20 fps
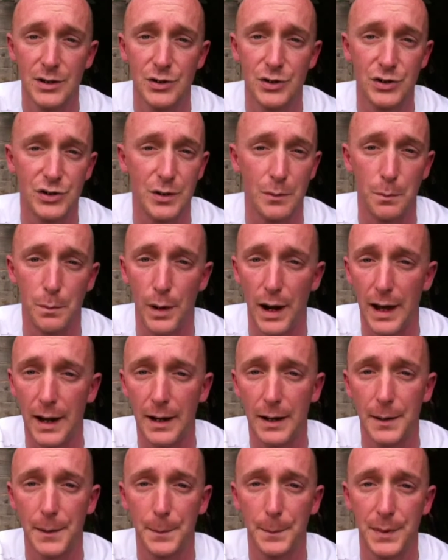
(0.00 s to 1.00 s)
just a
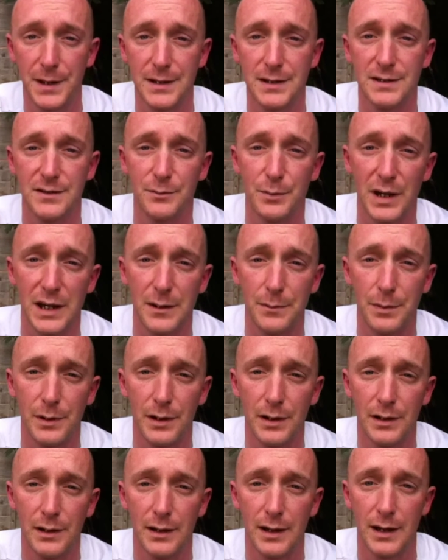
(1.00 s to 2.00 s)
blank piece of
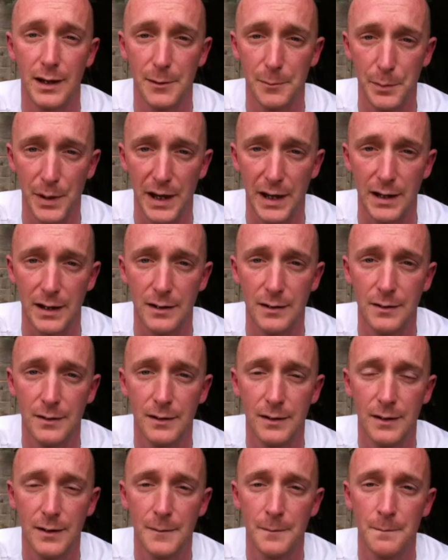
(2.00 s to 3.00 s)
paper and a pen,
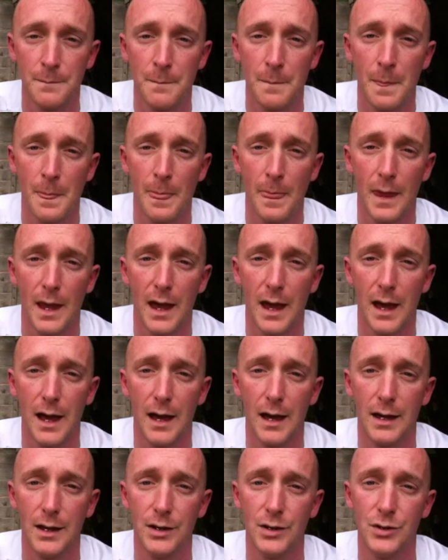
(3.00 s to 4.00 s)

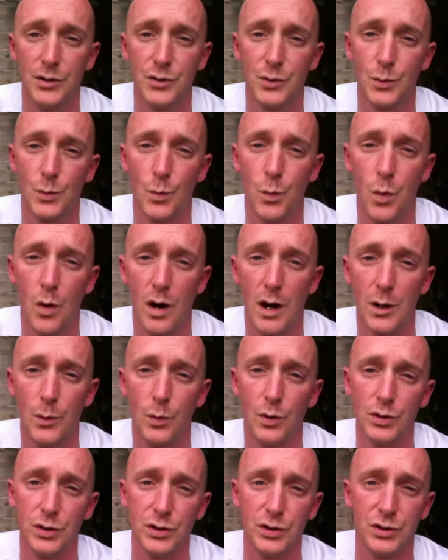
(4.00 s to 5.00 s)
and what I
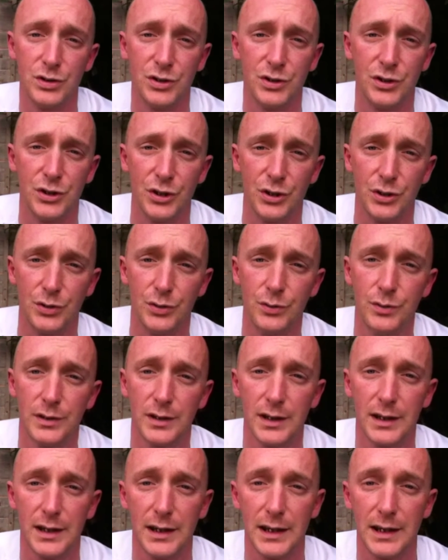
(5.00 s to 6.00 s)
want you to do
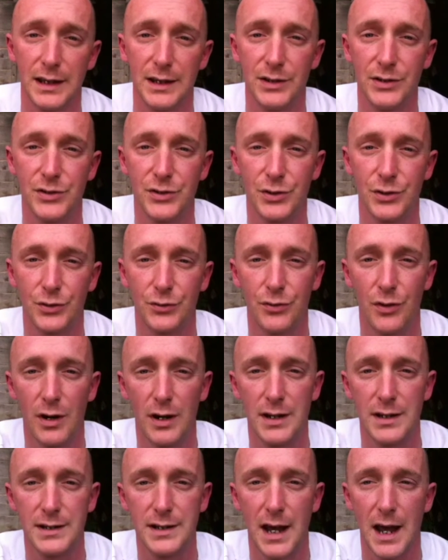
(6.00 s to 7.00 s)
is to
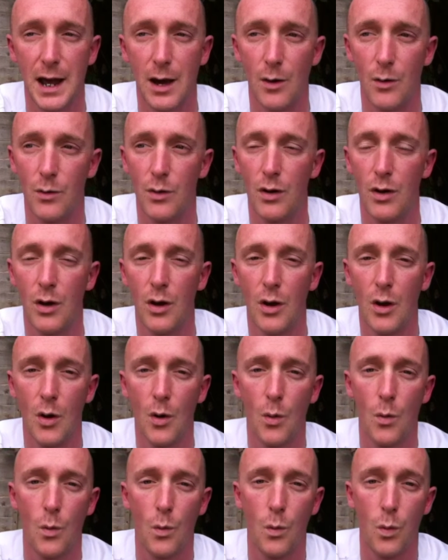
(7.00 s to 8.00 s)
write down
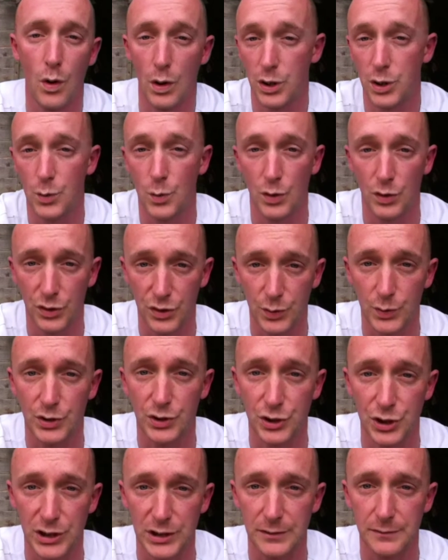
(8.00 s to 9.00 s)
what you want to
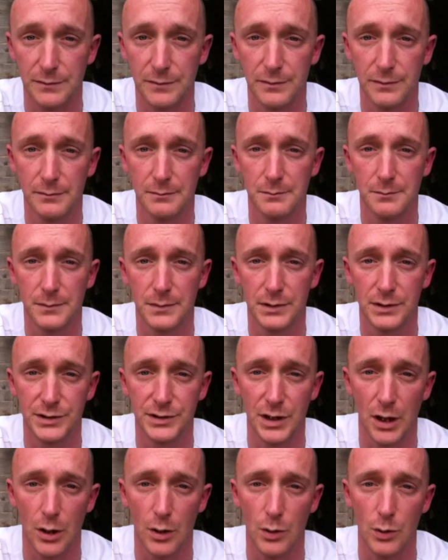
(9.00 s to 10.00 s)
achieve.
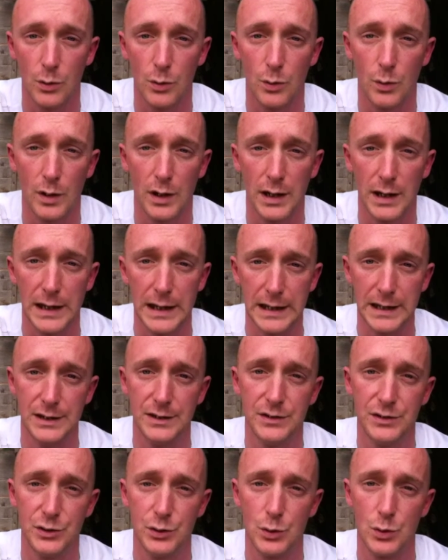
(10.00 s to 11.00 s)
So
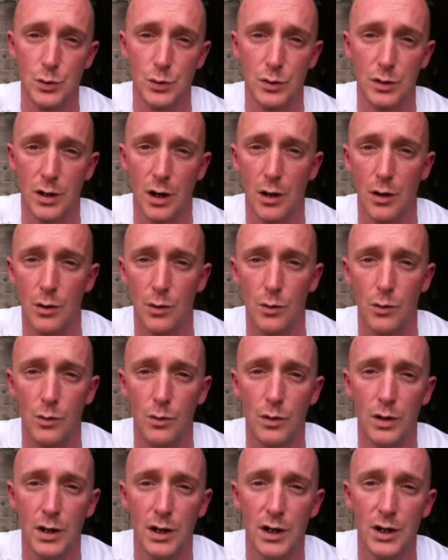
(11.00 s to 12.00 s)
is your
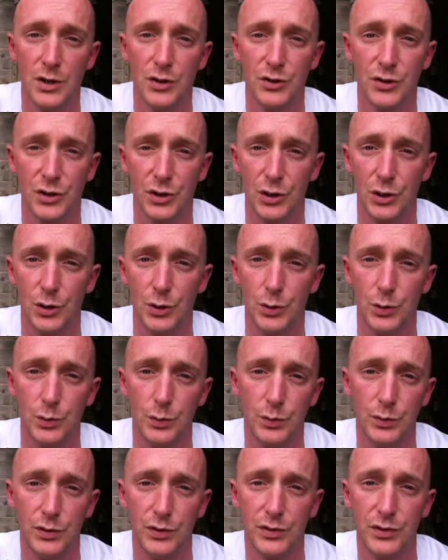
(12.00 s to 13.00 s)
goal to
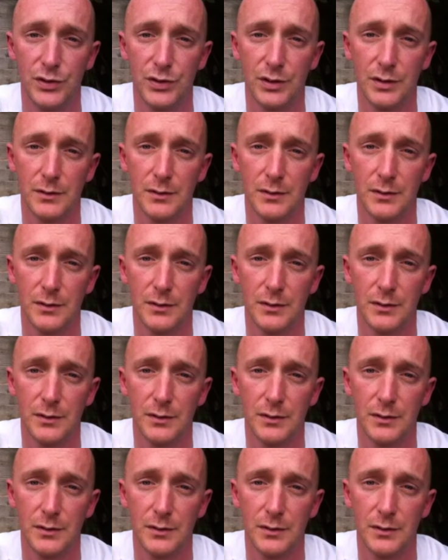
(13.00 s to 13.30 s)
lose